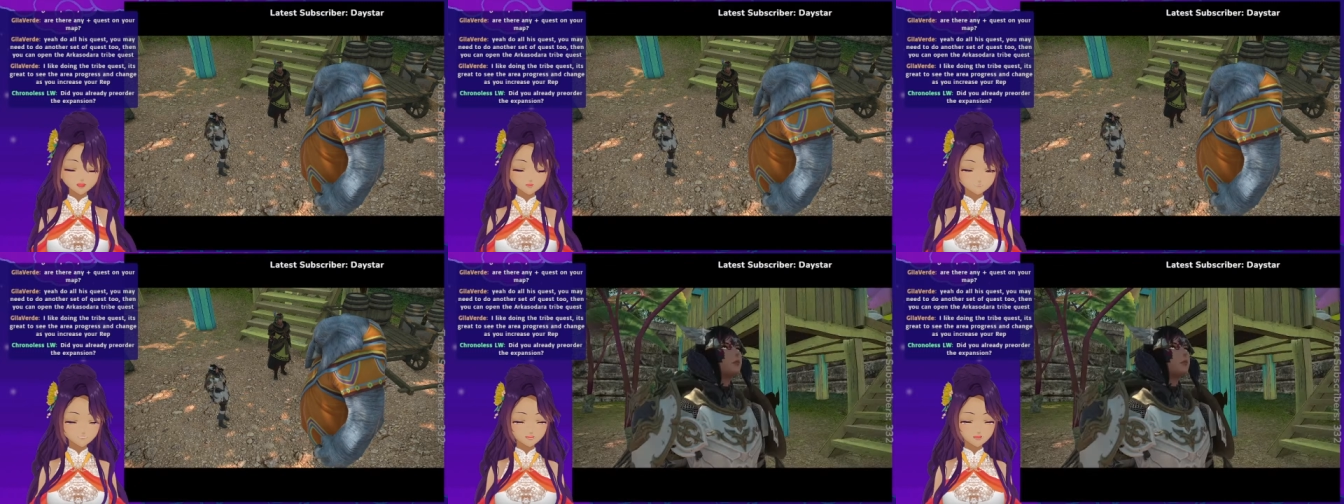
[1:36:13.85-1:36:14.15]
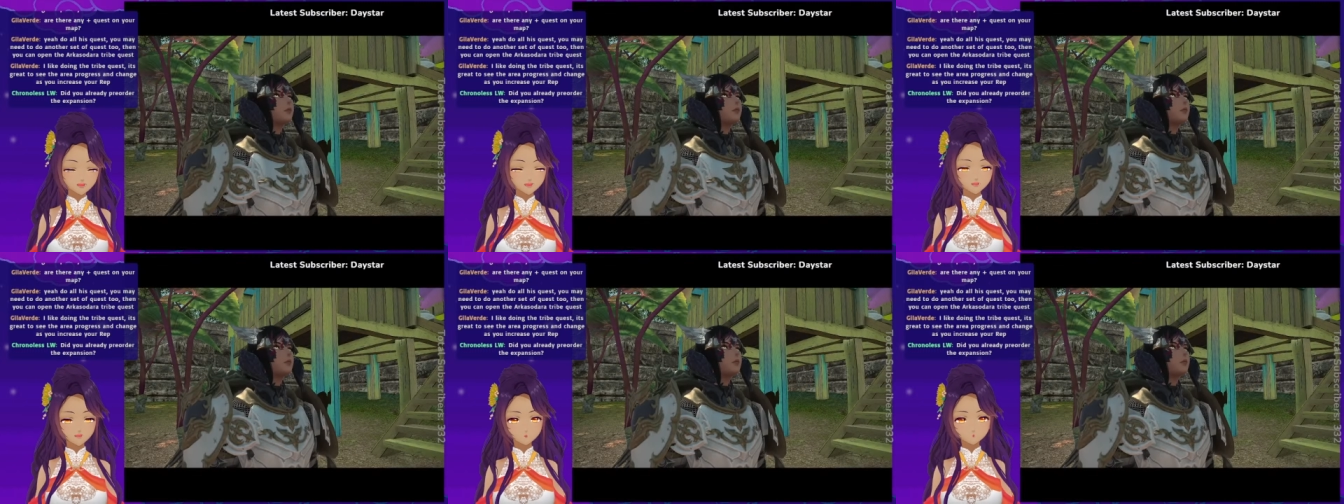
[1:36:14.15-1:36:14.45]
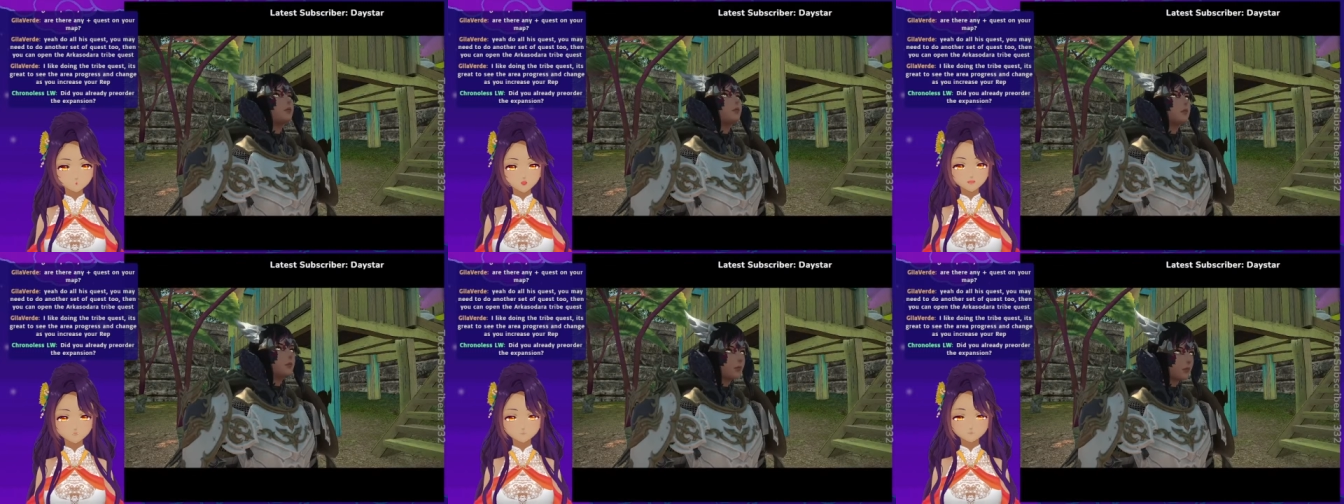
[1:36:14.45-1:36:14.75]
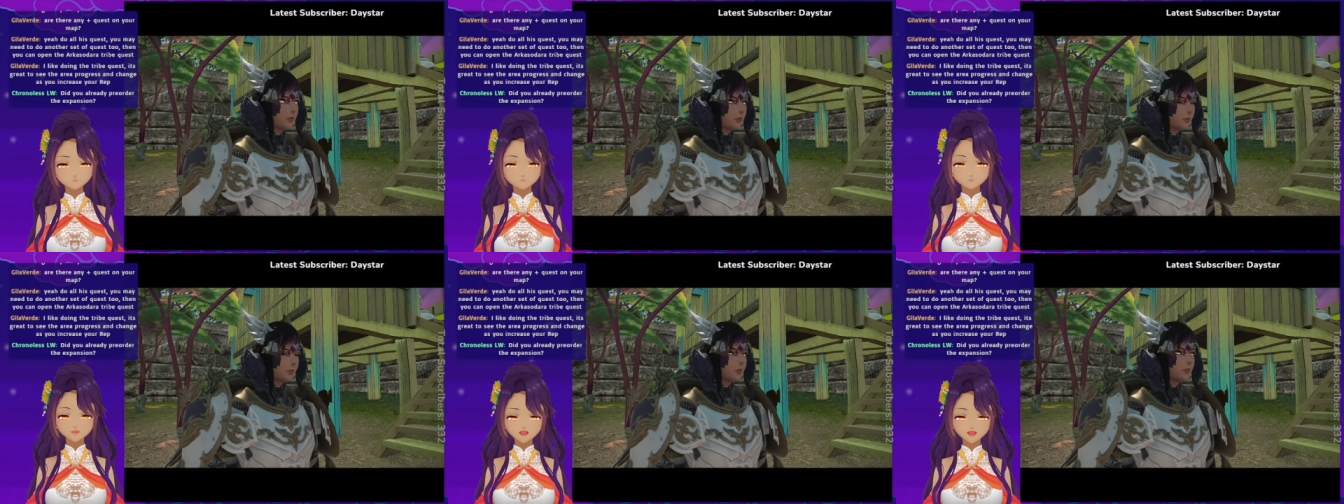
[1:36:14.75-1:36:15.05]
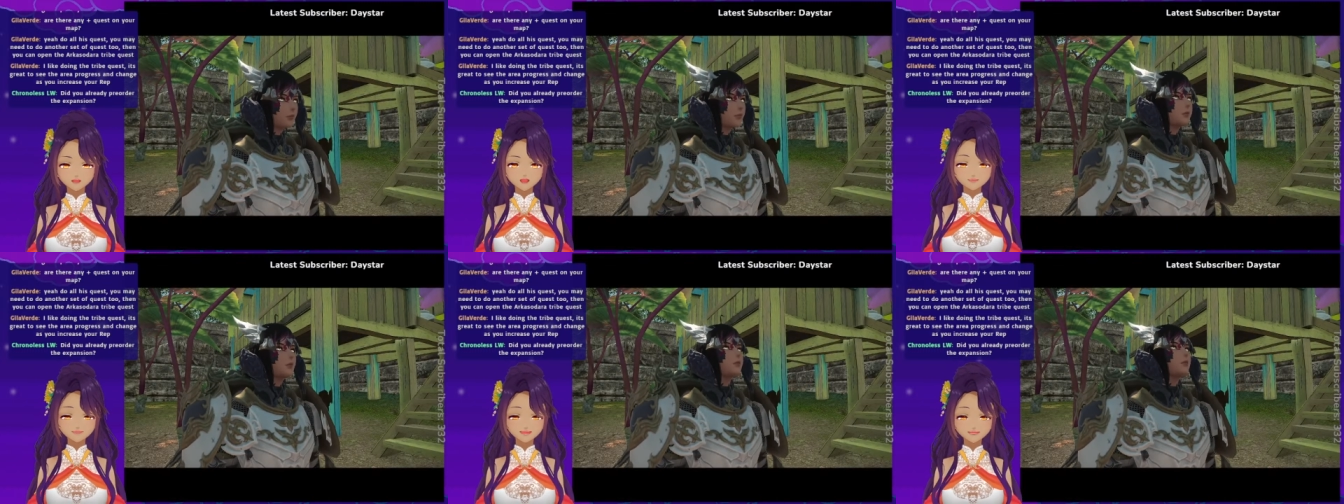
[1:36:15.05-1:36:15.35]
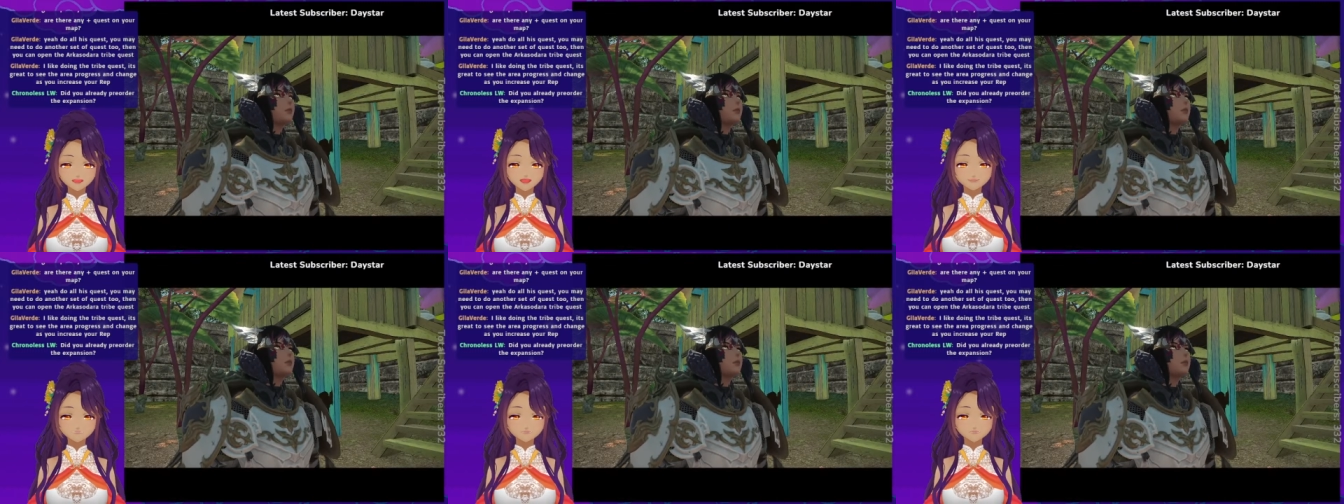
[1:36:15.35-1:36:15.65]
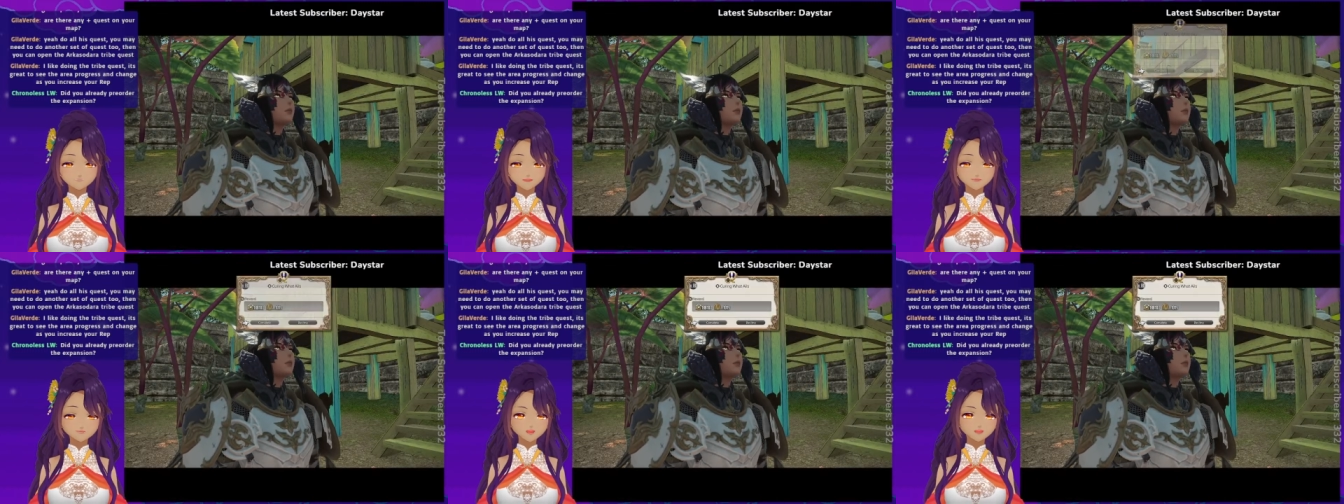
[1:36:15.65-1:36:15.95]
Thank you. I'm not that much
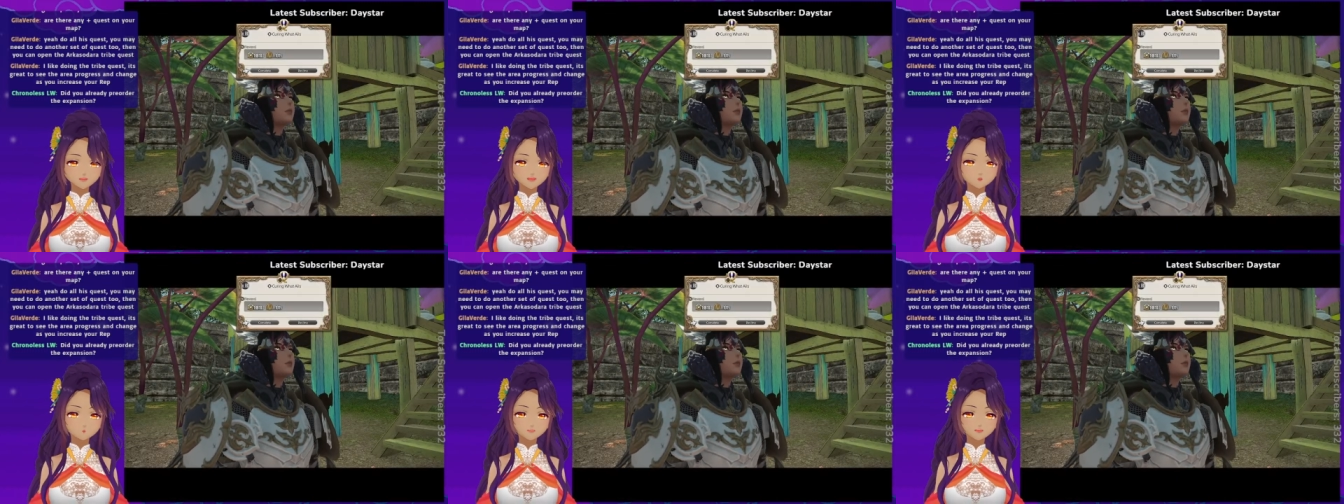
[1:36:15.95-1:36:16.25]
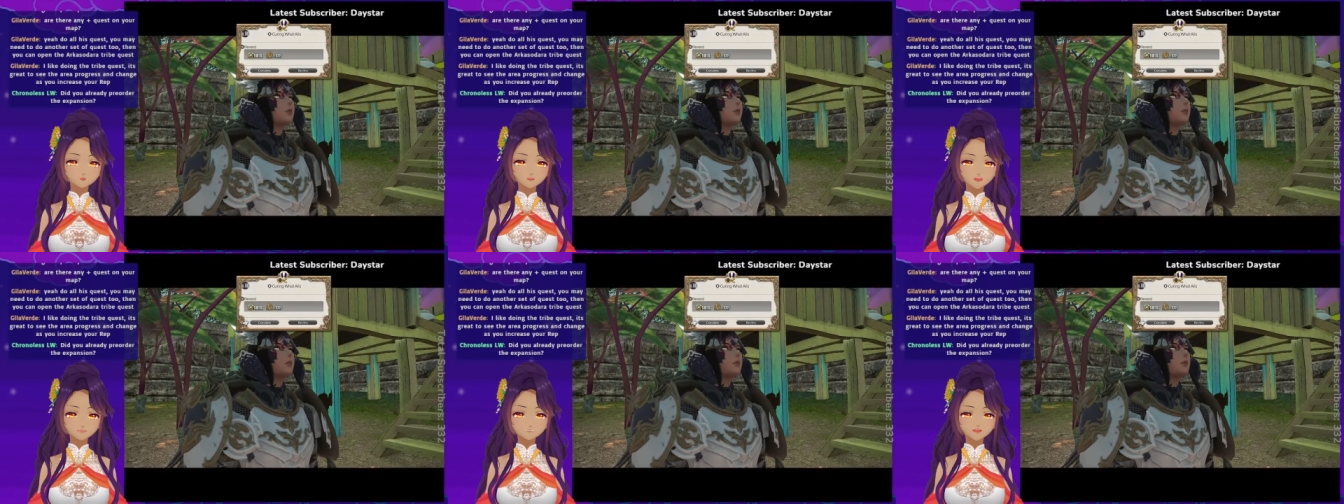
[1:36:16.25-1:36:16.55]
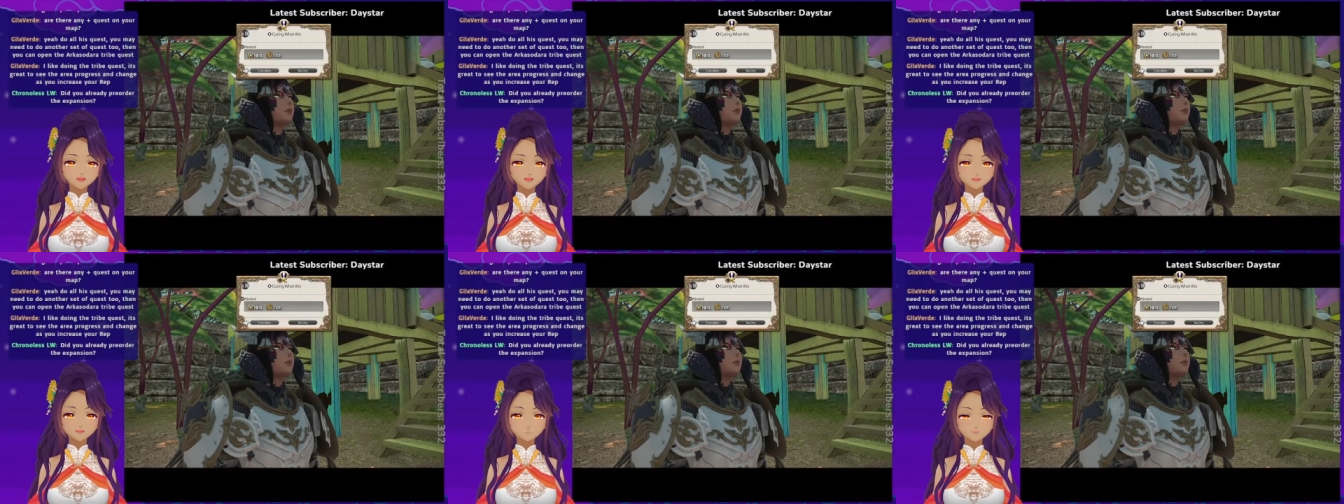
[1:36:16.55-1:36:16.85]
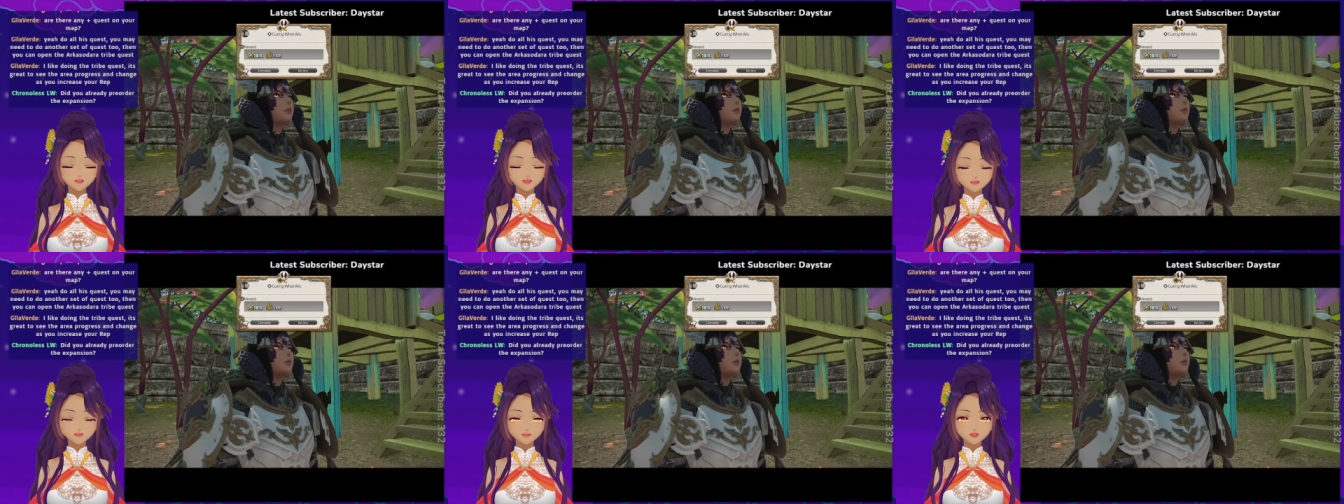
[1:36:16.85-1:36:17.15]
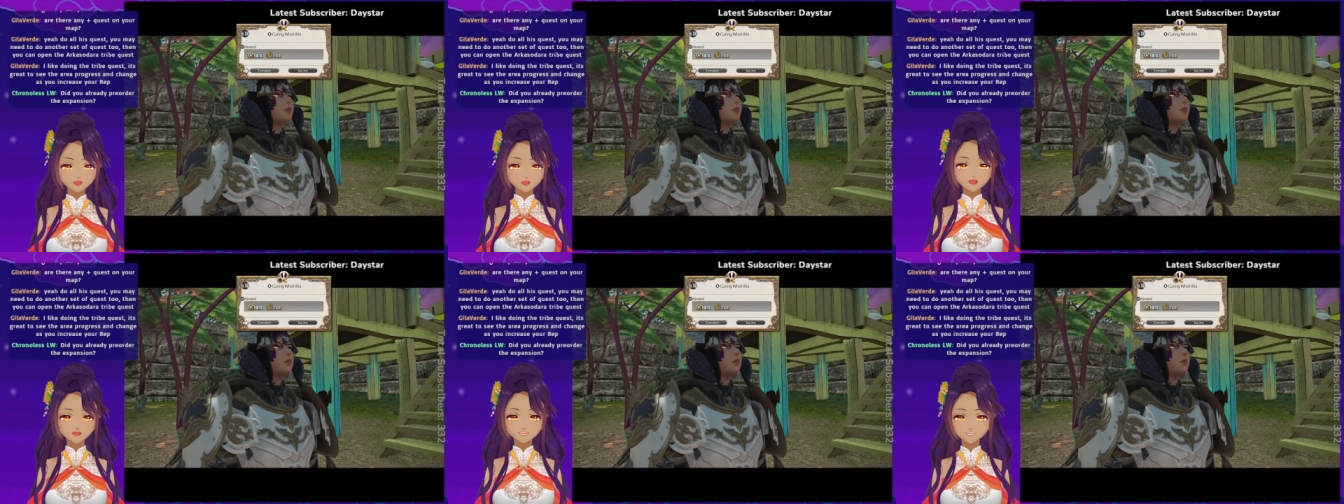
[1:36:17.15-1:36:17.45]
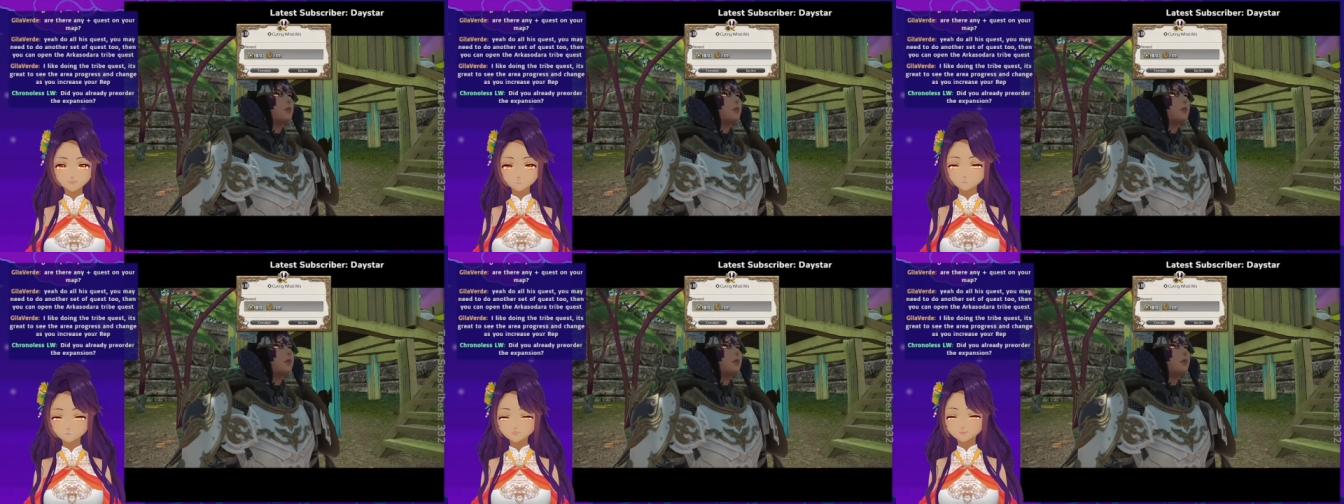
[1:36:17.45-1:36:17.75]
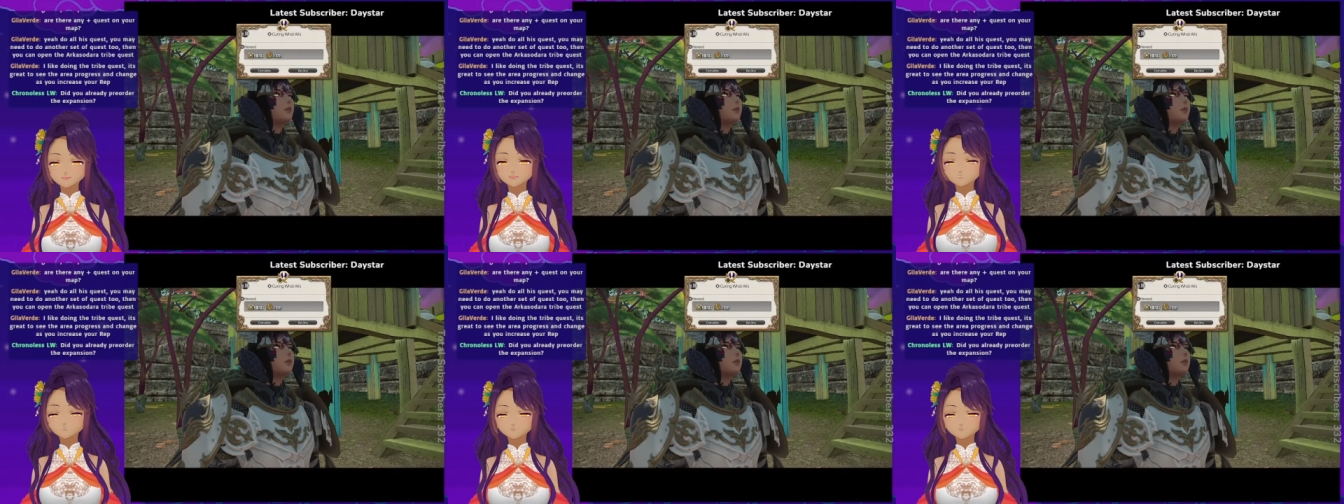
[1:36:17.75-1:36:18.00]
of a good voice actress, but I try my best.